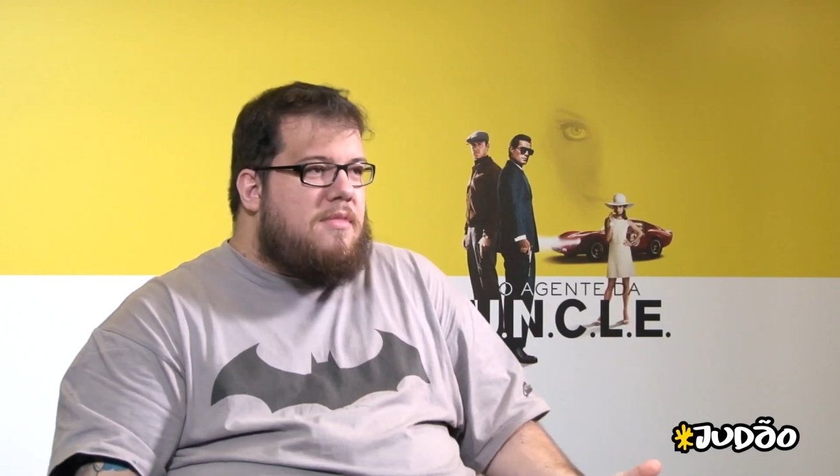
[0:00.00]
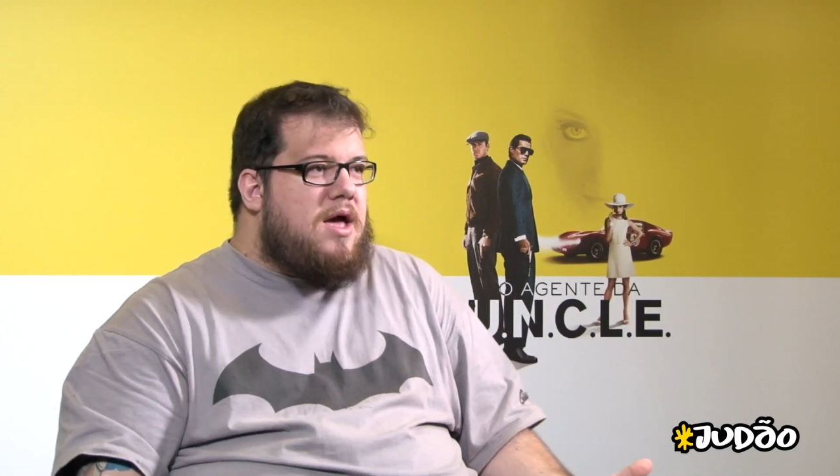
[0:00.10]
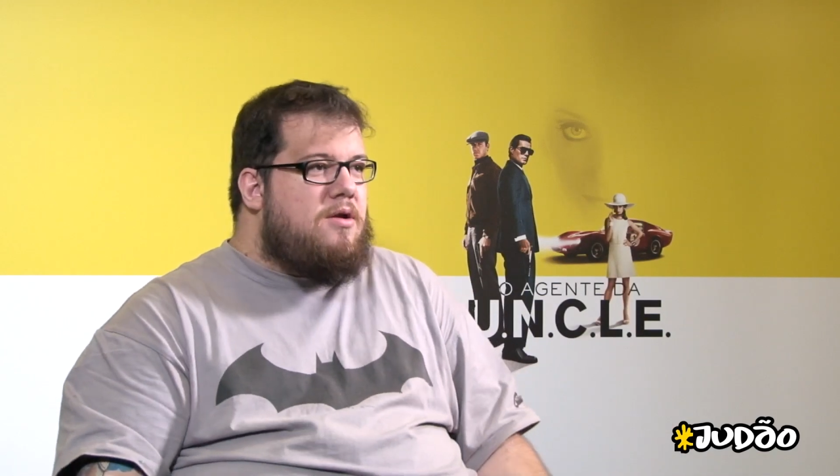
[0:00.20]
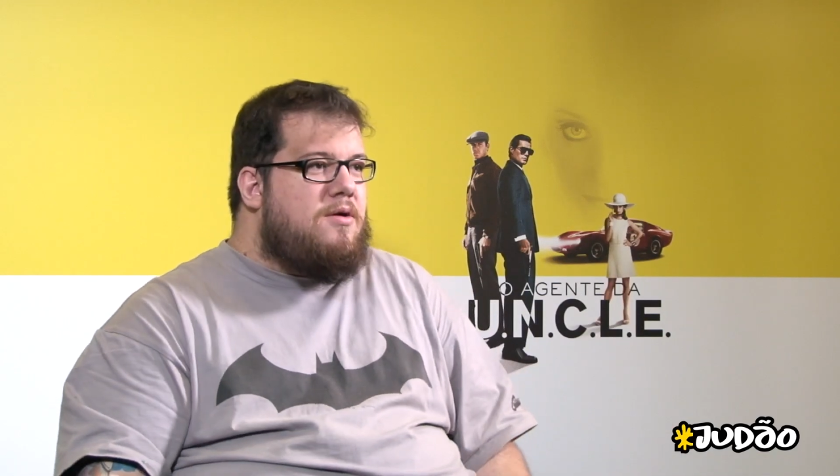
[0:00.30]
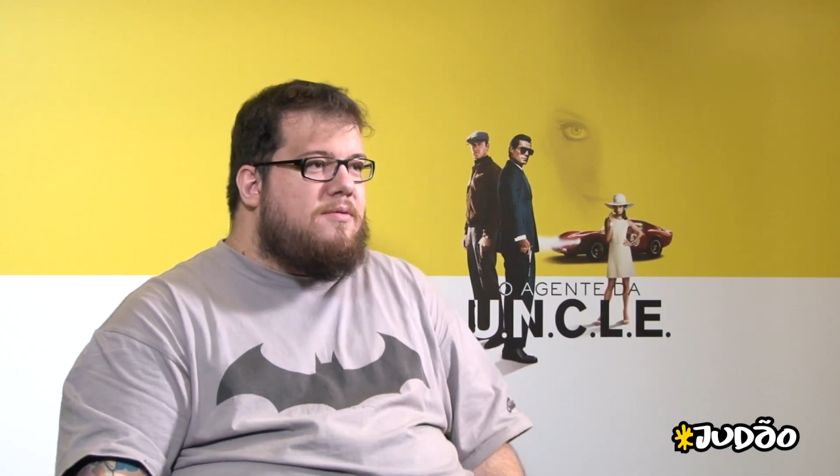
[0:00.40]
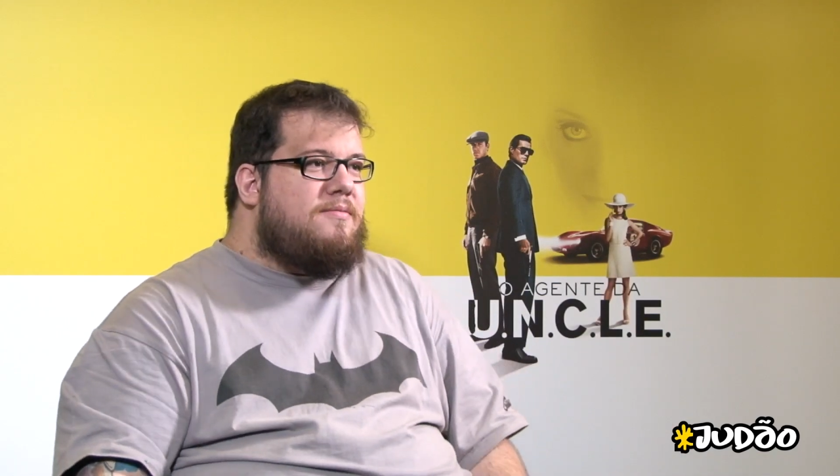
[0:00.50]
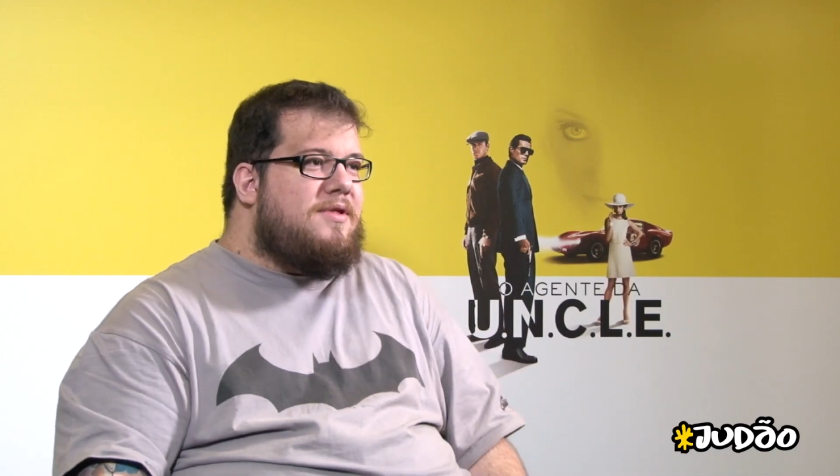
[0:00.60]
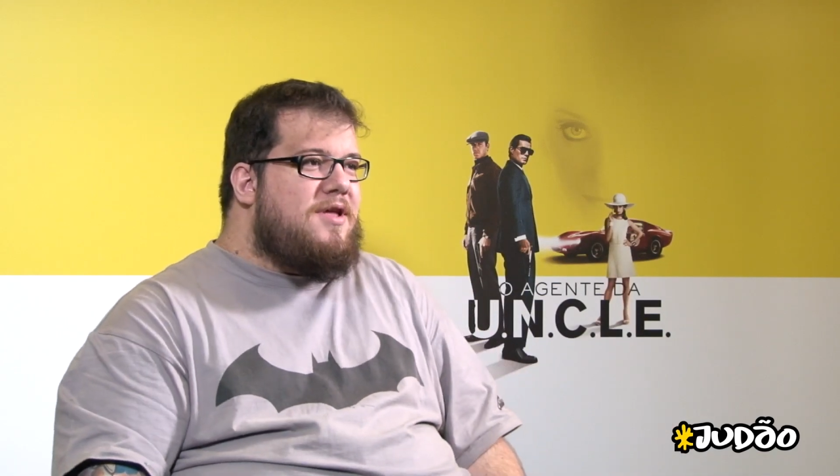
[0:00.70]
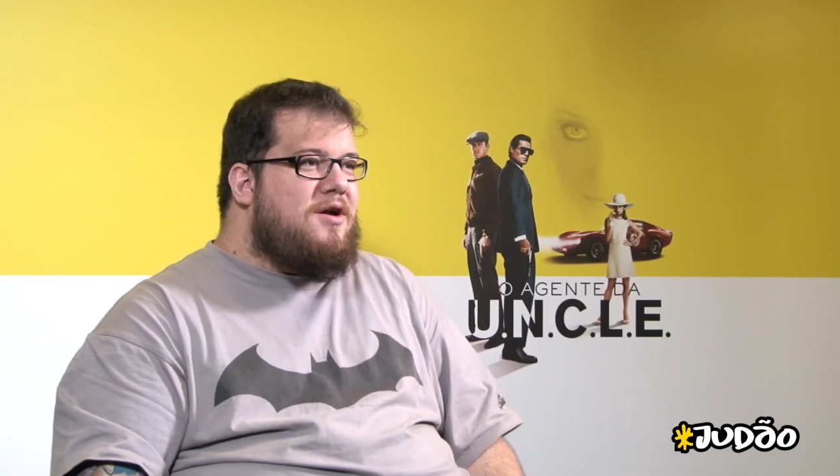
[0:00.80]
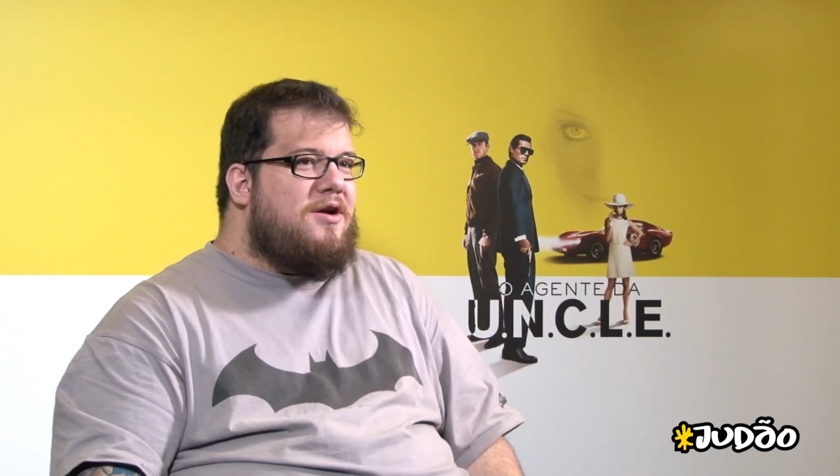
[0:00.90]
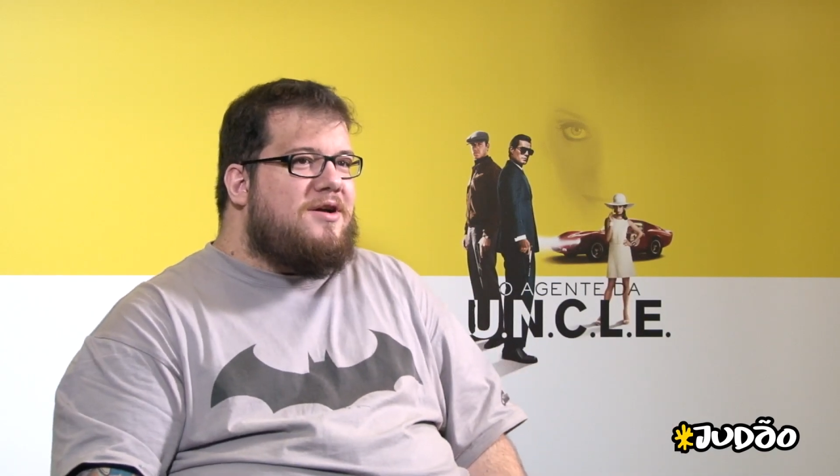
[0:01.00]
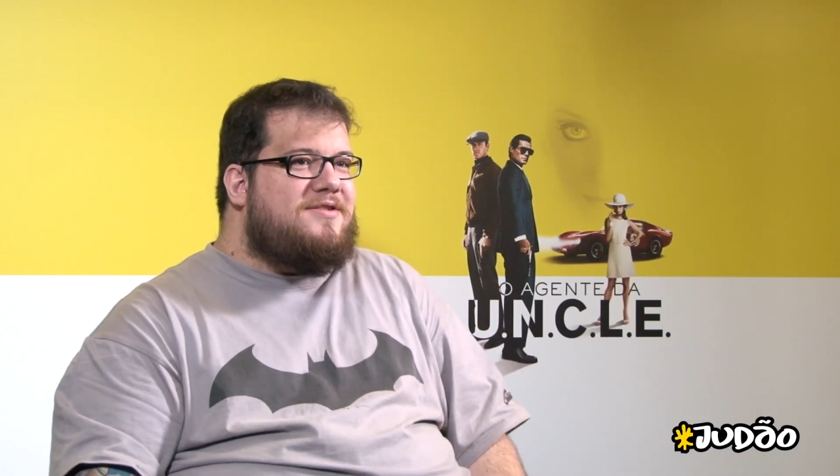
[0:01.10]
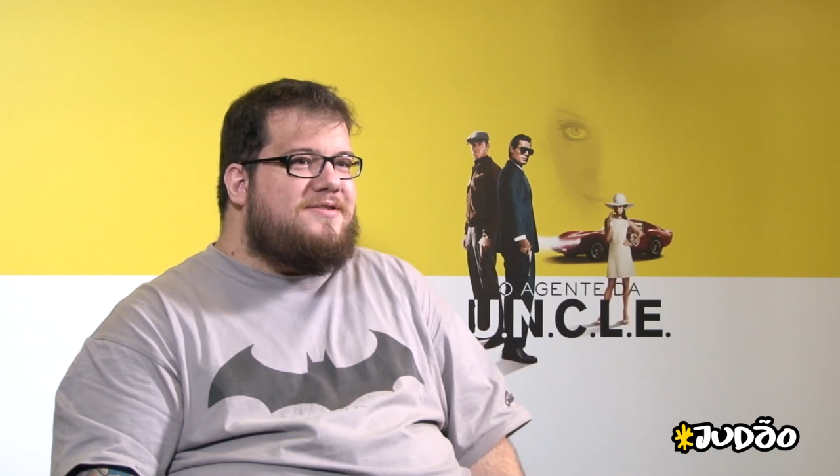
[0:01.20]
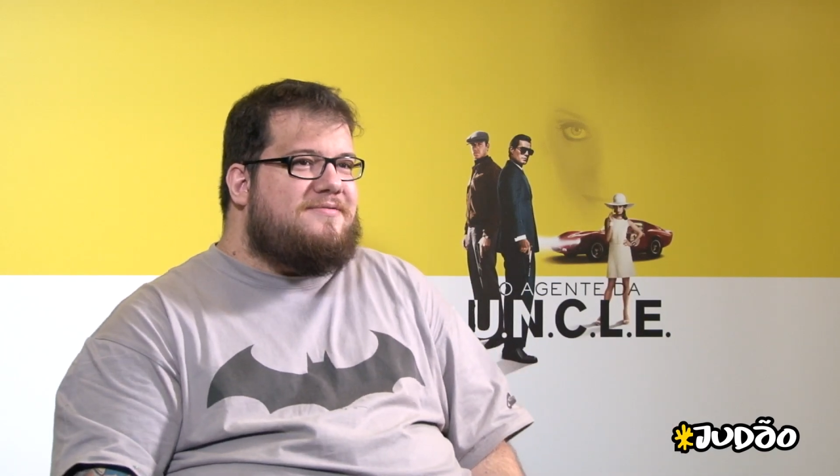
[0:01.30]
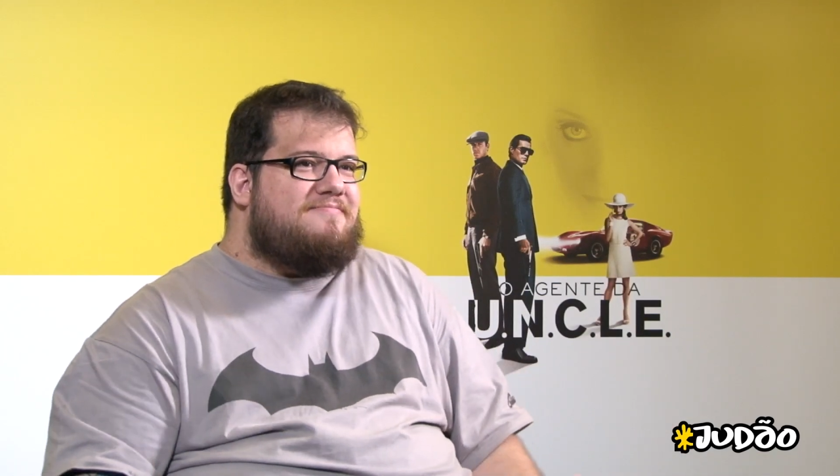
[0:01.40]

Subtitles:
I don't know, they are not.